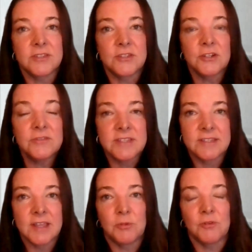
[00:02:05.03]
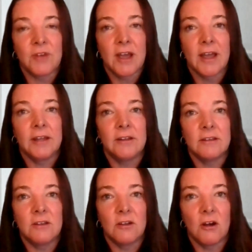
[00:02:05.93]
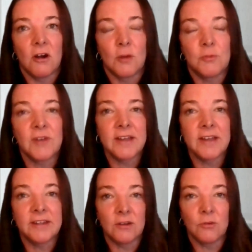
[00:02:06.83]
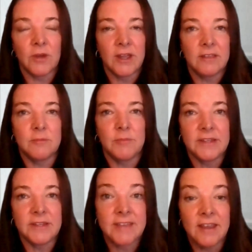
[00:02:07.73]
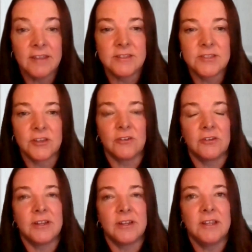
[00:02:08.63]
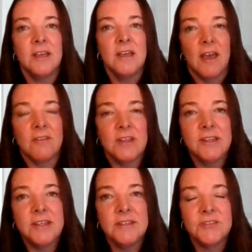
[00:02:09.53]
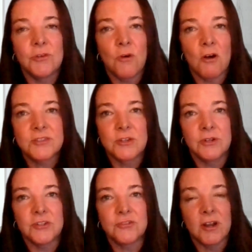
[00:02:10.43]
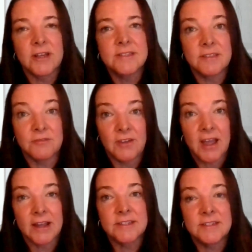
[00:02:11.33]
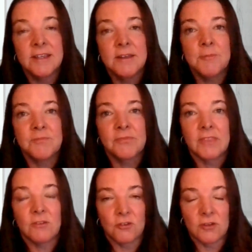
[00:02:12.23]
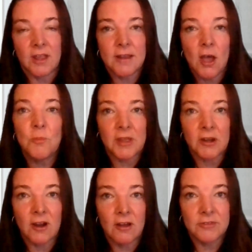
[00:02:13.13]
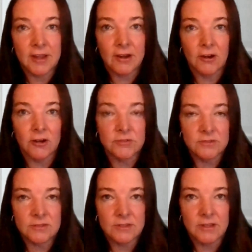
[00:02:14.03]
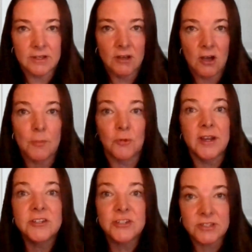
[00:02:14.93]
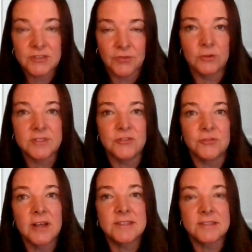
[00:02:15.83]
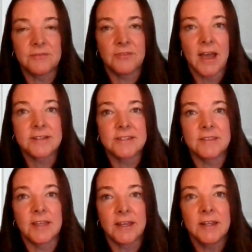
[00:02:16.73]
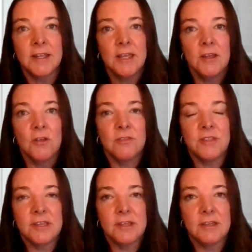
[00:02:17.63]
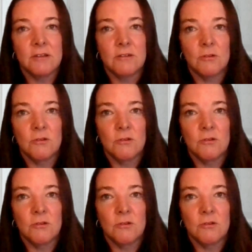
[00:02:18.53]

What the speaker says: services they provide are provided in a way that maintain the security. And they need to also address the fact and help their healthcare operations folks address the fact that the